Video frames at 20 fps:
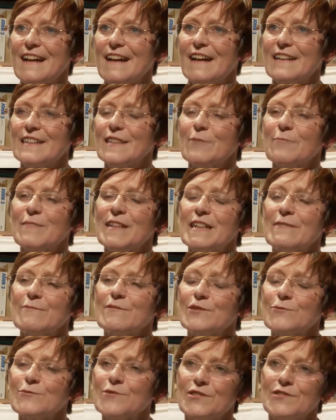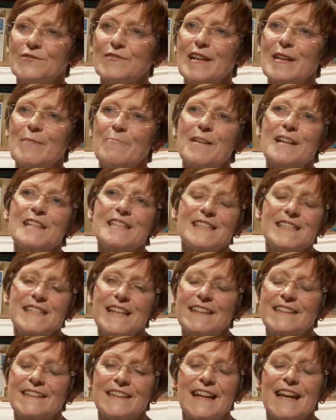I don't mean it was ordinary, but
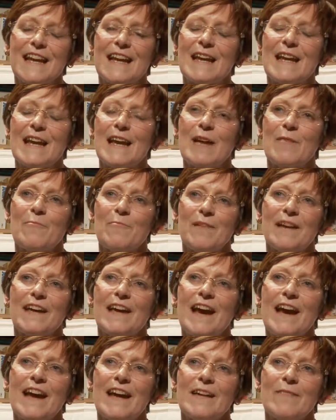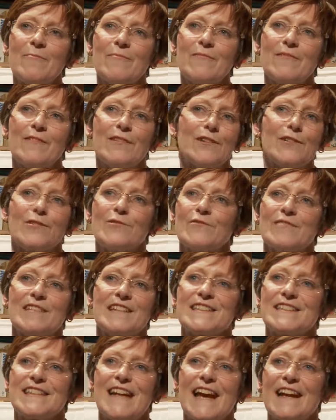suddenly it became
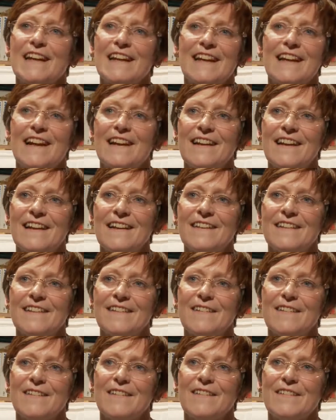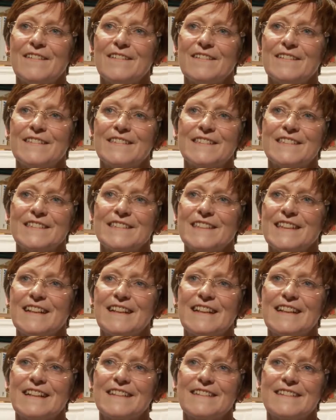glorious technicolor. It was just
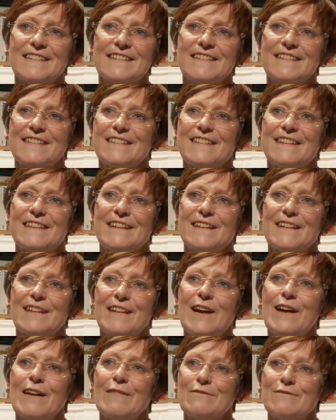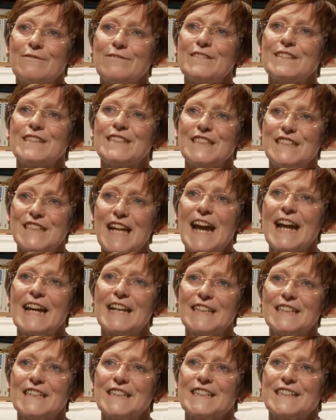like life
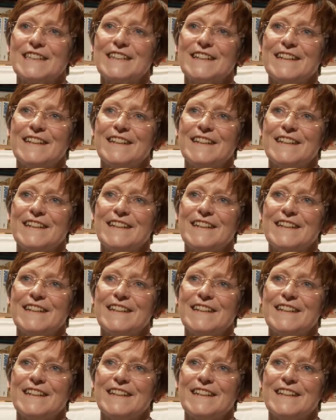changed.